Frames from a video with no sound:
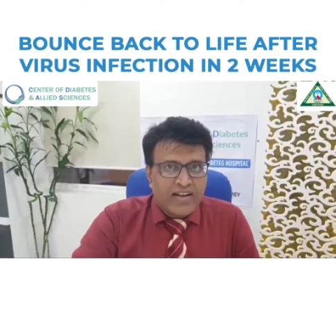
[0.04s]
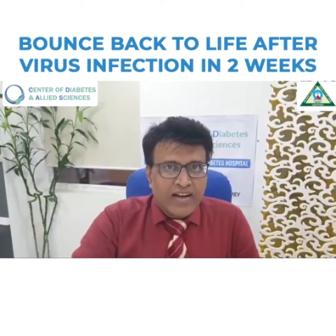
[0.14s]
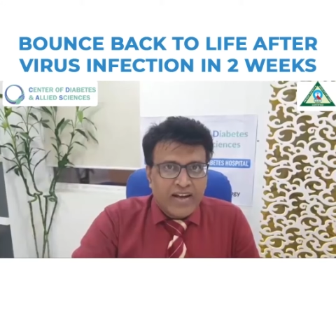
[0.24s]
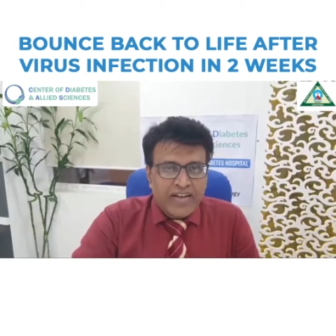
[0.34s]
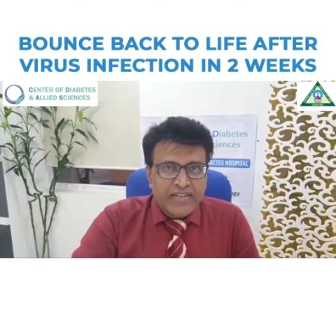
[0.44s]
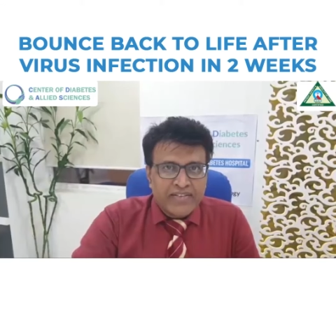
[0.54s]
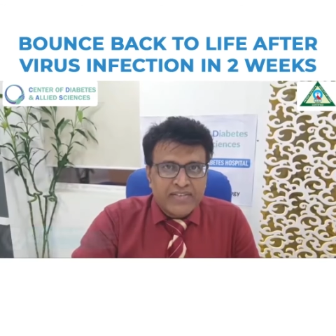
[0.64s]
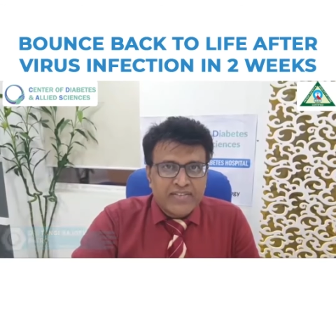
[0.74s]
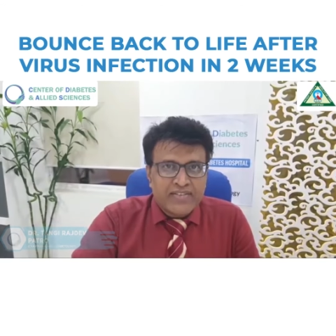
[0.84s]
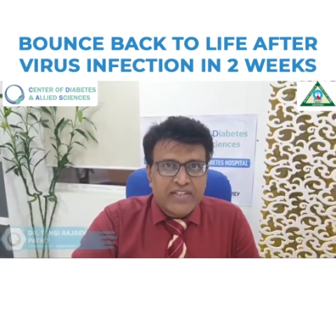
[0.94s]
Hi,
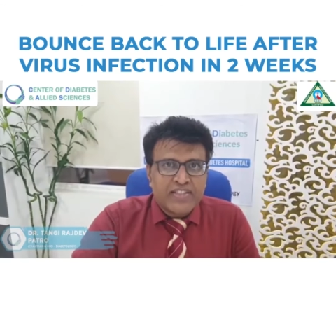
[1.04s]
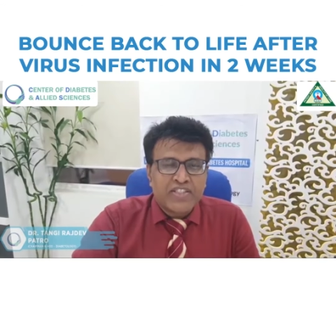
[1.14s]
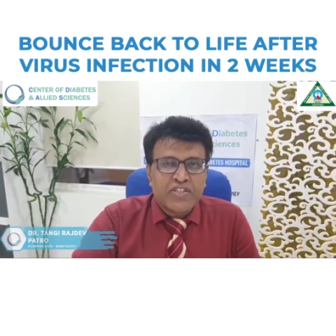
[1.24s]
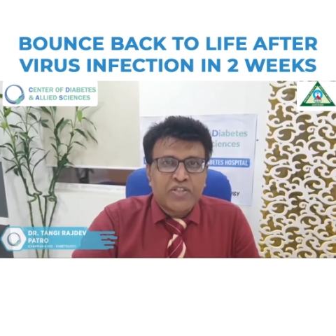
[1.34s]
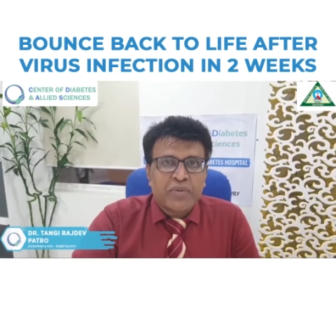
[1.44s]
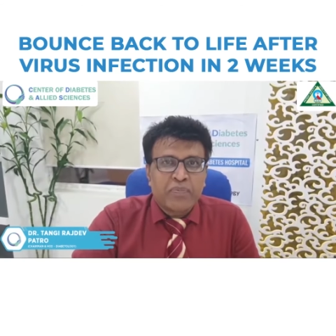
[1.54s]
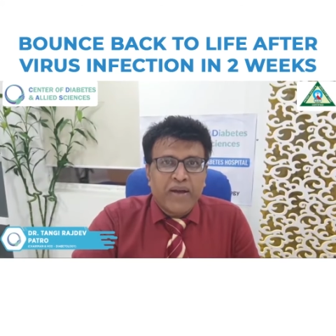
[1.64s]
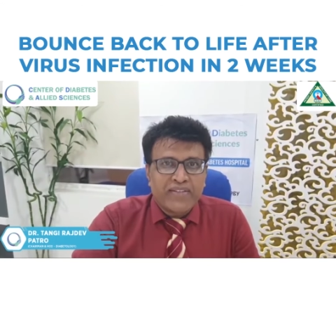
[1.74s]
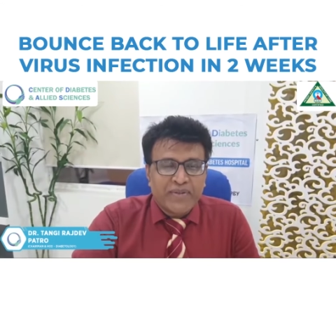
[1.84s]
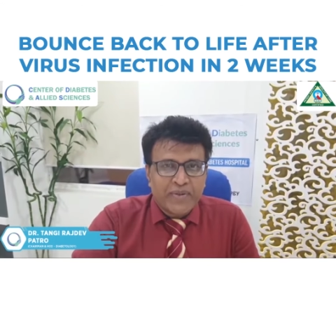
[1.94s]
this is Dr.
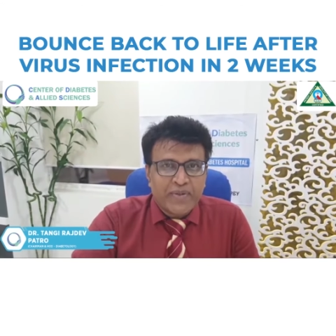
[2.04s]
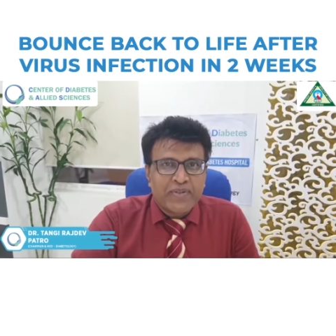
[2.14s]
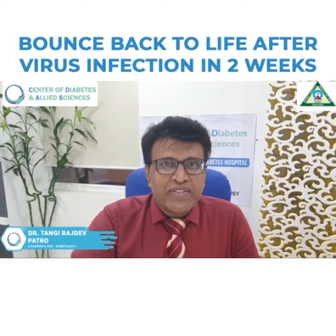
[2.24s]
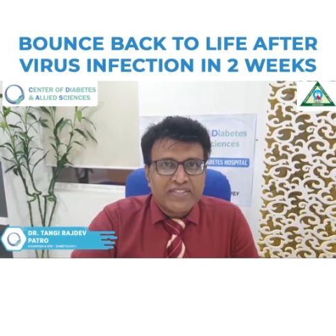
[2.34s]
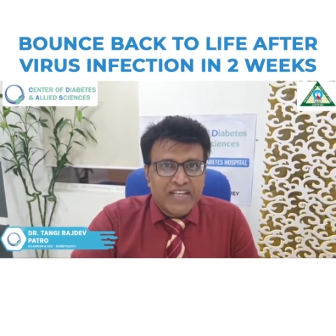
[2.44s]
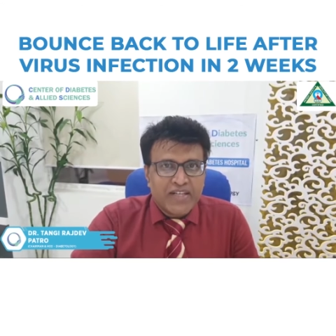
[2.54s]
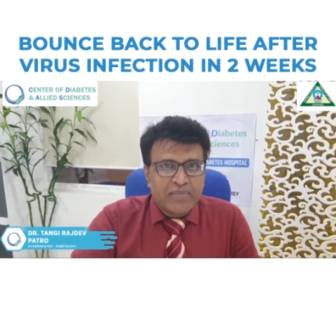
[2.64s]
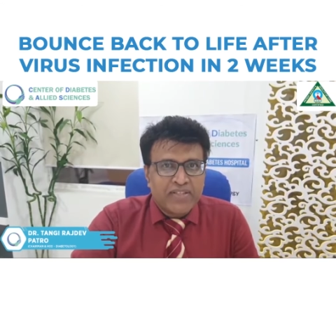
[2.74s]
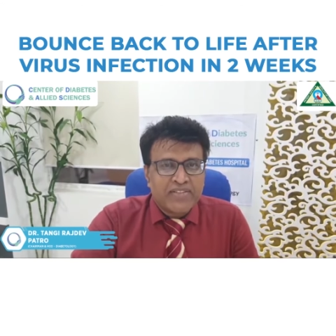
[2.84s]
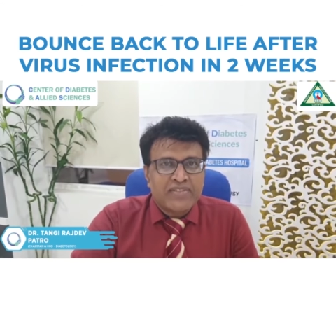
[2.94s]
Patro,
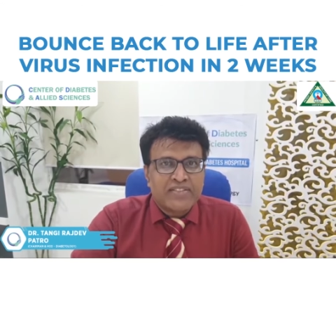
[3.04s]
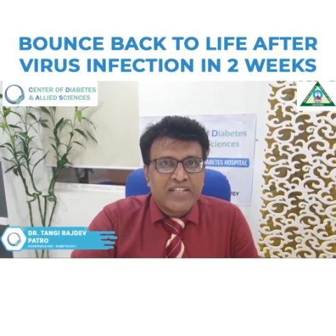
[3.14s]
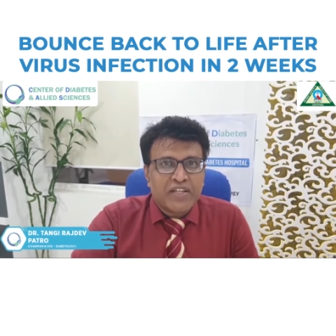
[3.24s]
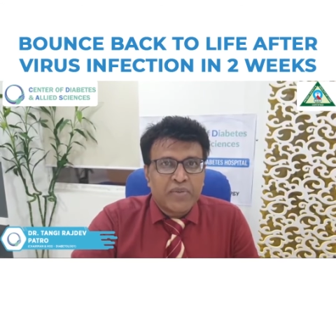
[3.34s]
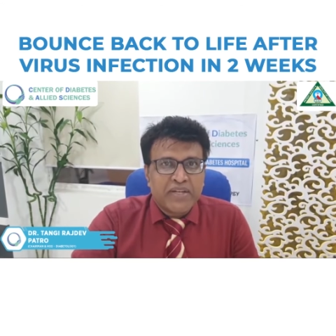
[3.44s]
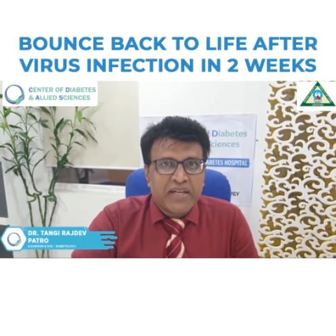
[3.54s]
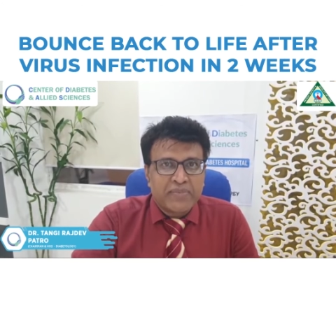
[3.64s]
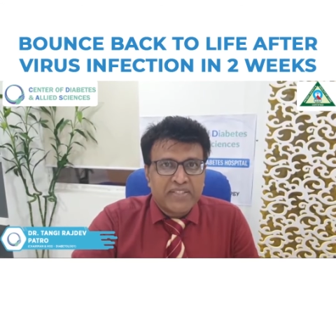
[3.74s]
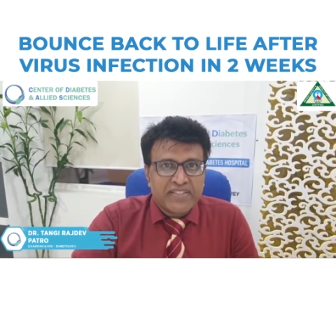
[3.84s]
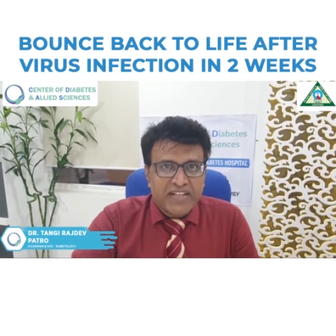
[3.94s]
Chairman, Center of
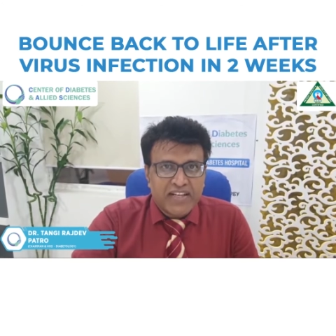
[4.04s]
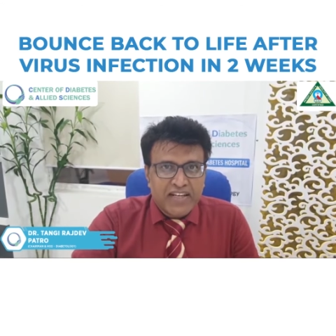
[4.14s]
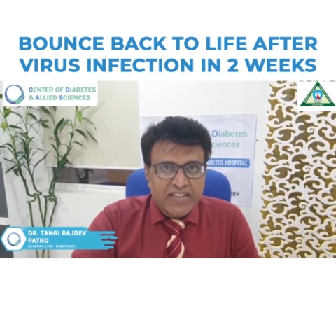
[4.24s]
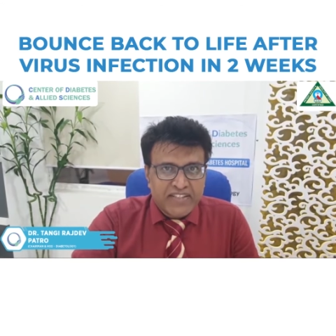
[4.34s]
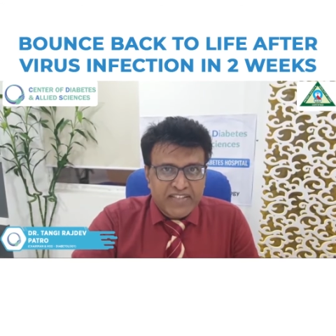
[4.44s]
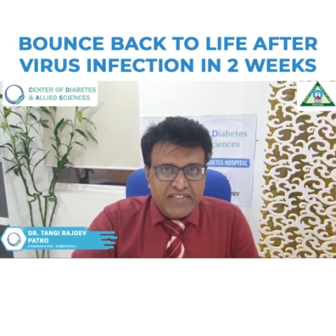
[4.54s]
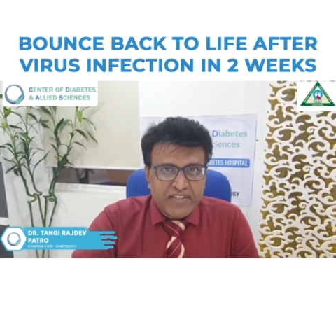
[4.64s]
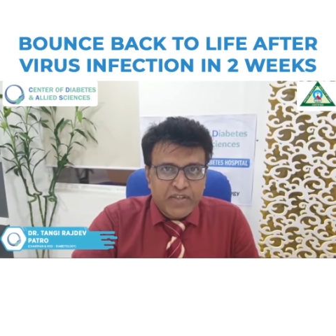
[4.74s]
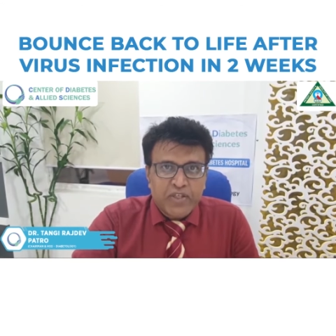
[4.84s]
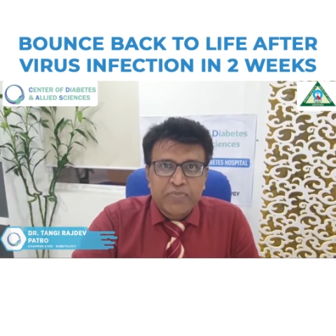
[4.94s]
Diabetes and Allied
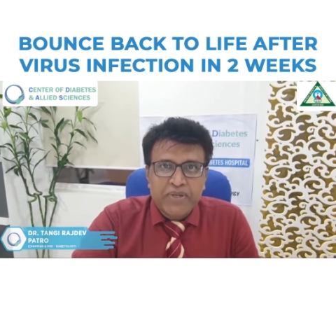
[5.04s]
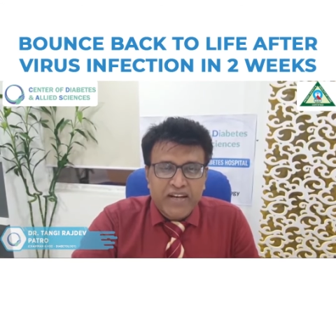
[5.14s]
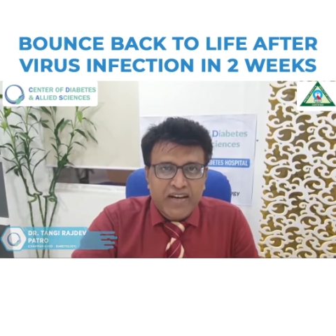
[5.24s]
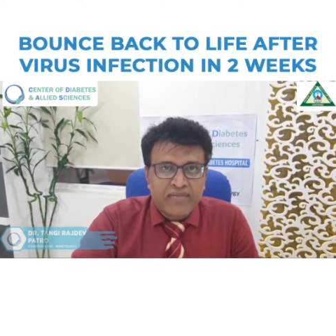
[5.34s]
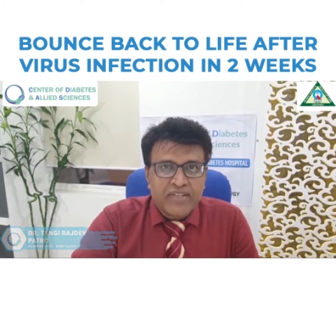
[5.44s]
Sciences Hospital.